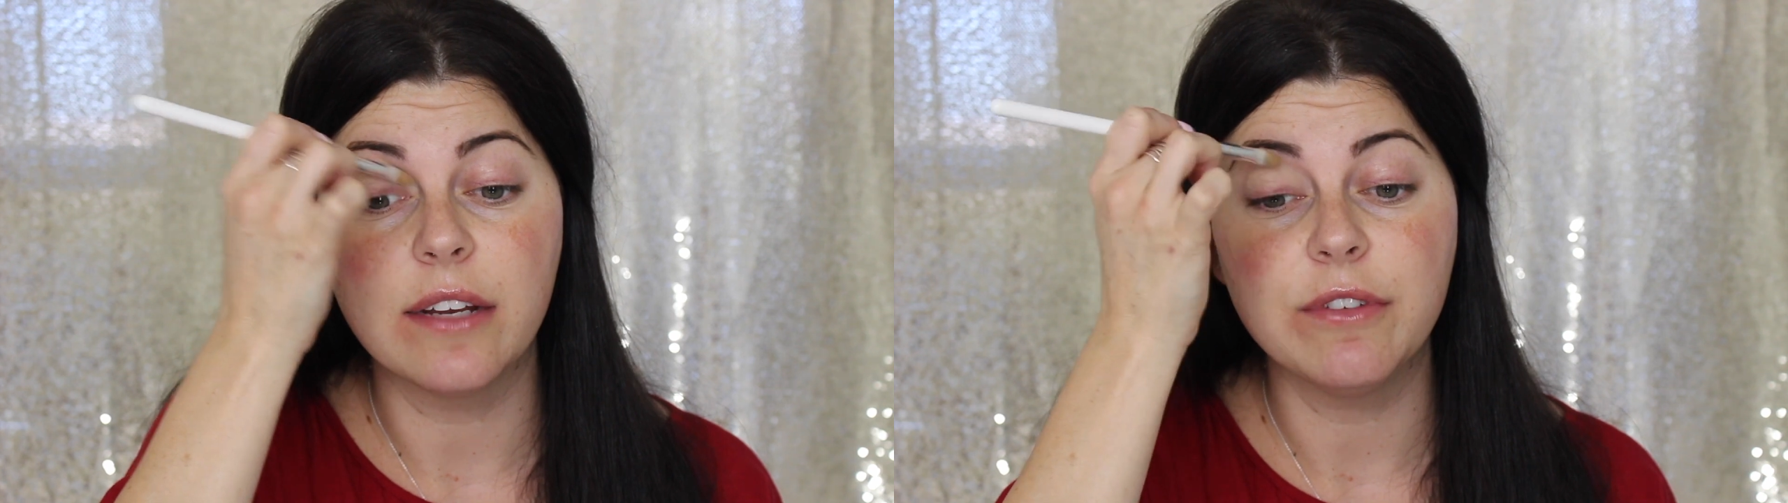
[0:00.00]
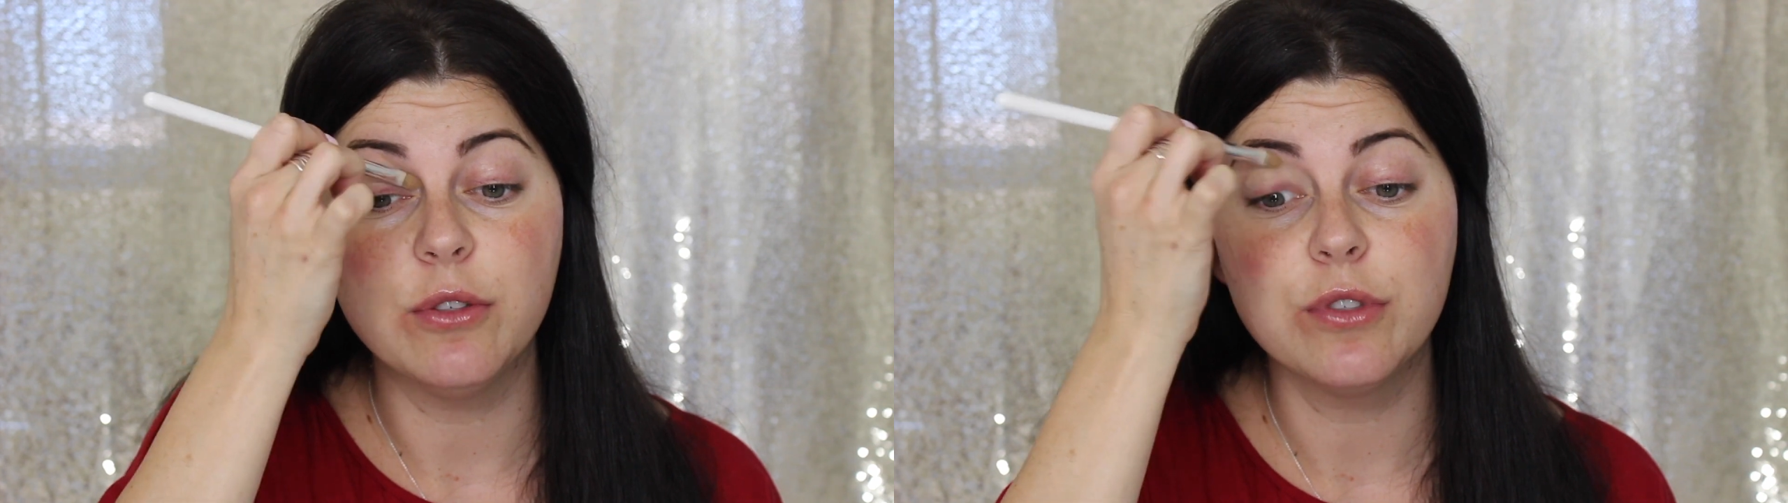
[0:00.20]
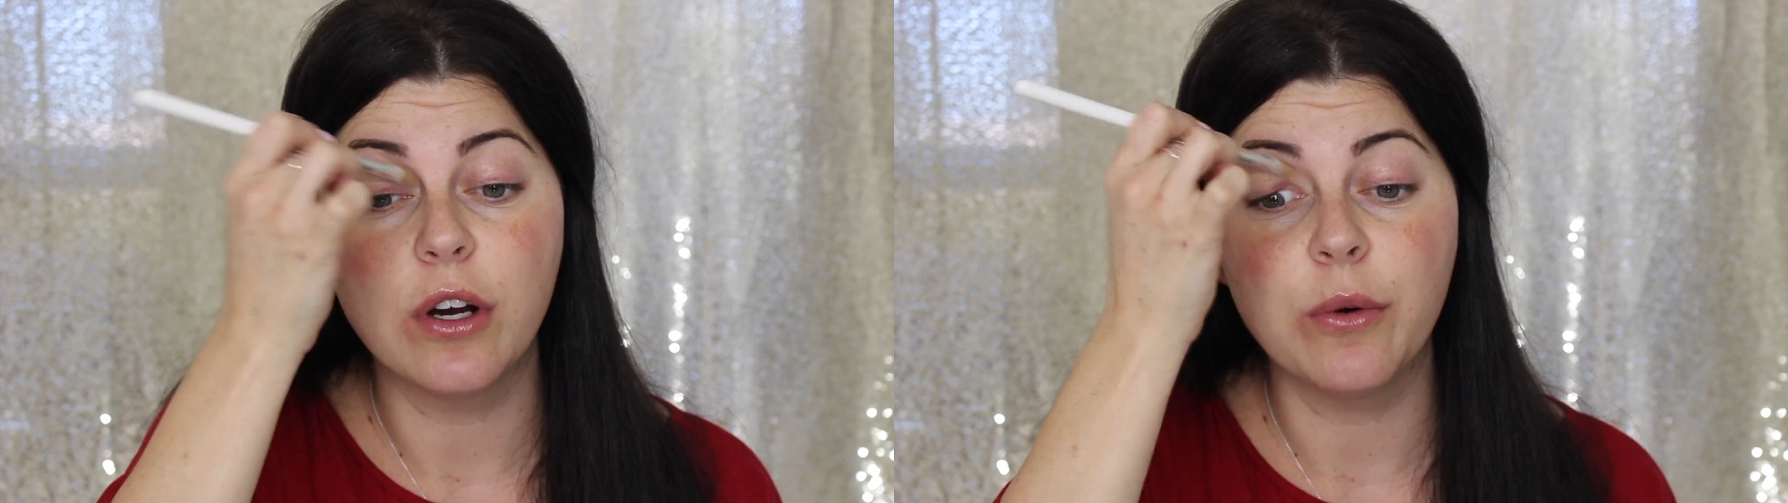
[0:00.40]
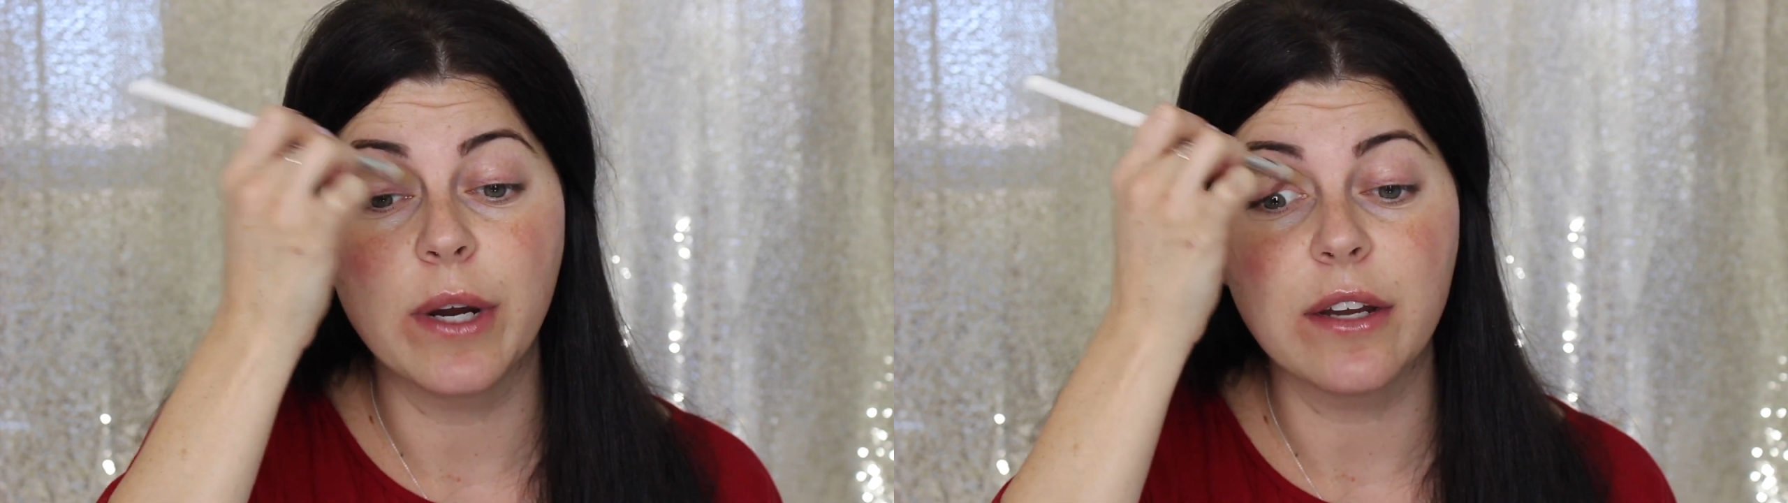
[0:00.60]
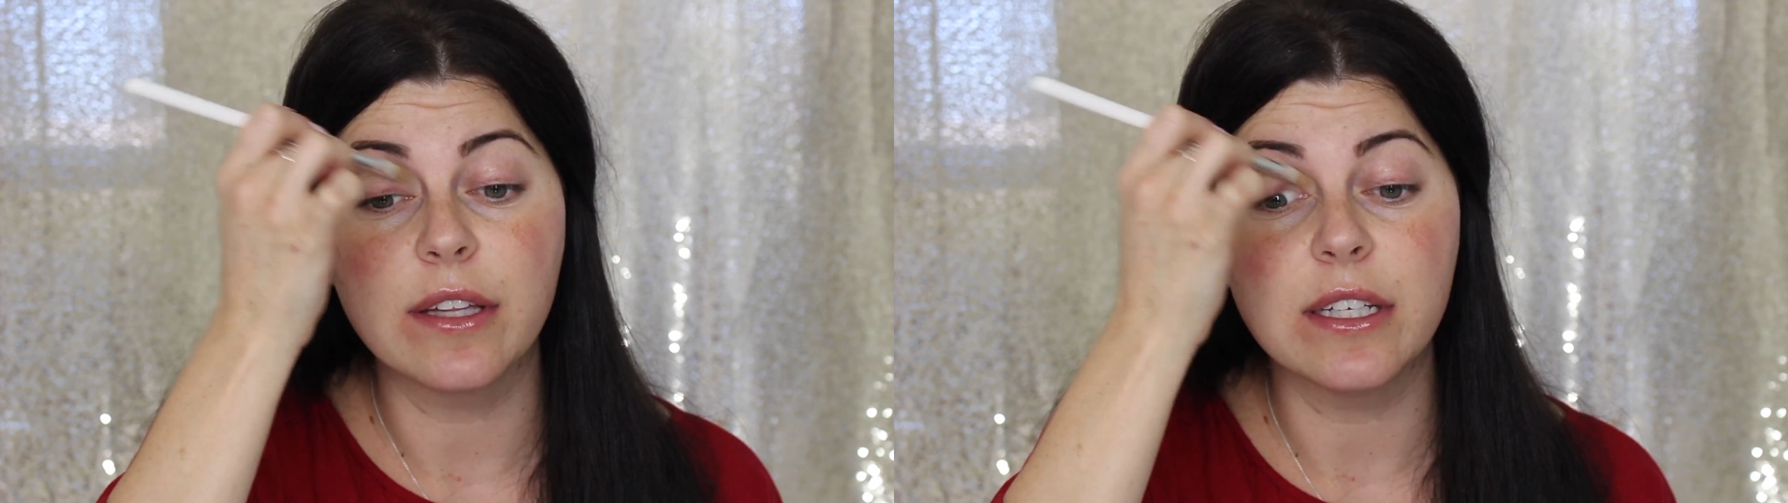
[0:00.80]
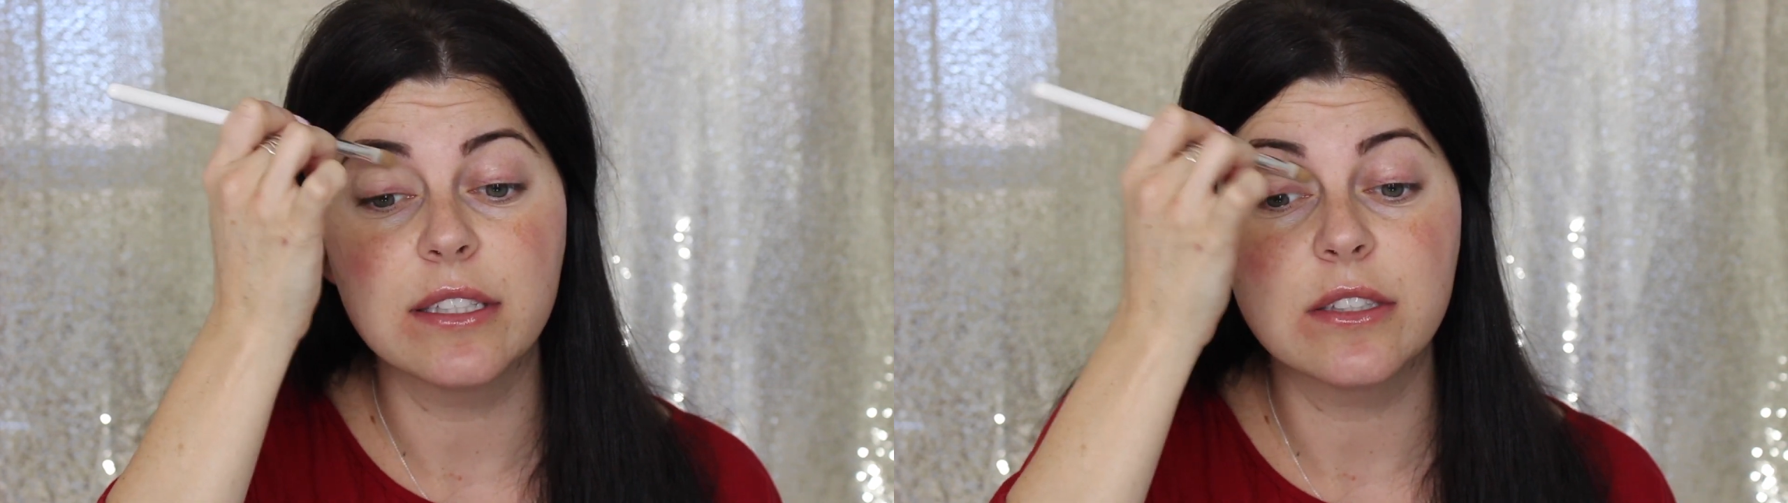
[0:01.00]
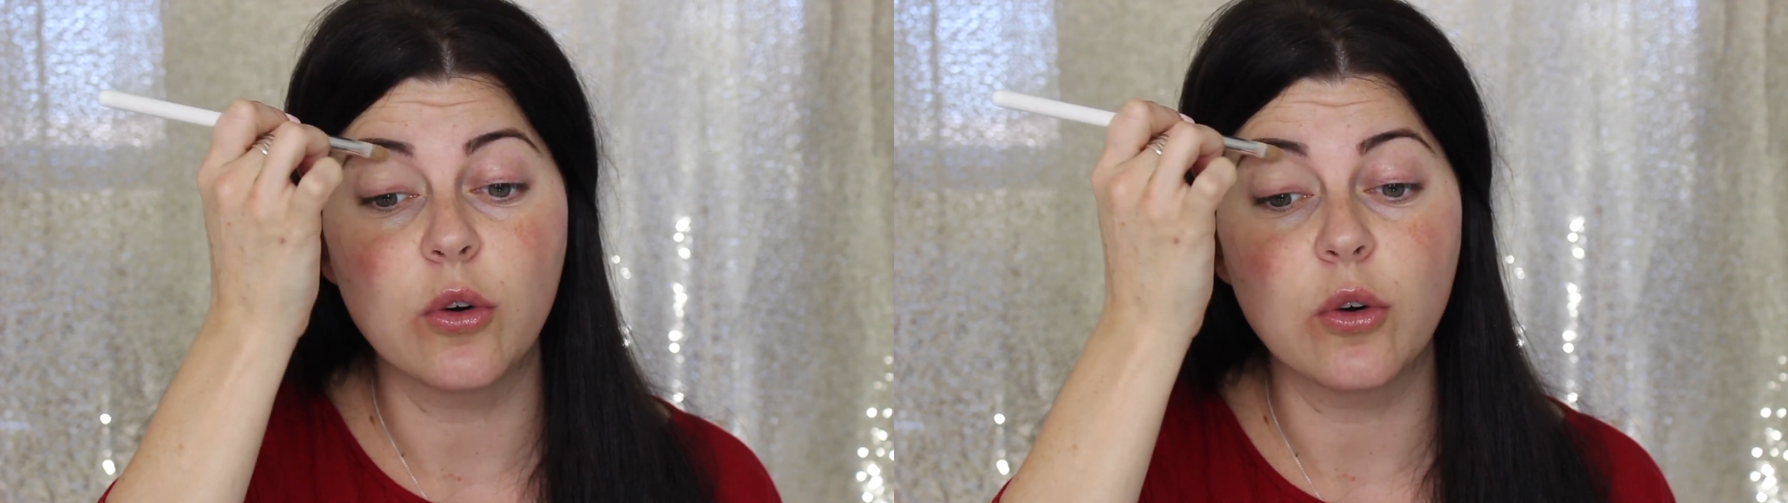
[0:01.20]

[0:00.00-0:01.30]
If you don't wear this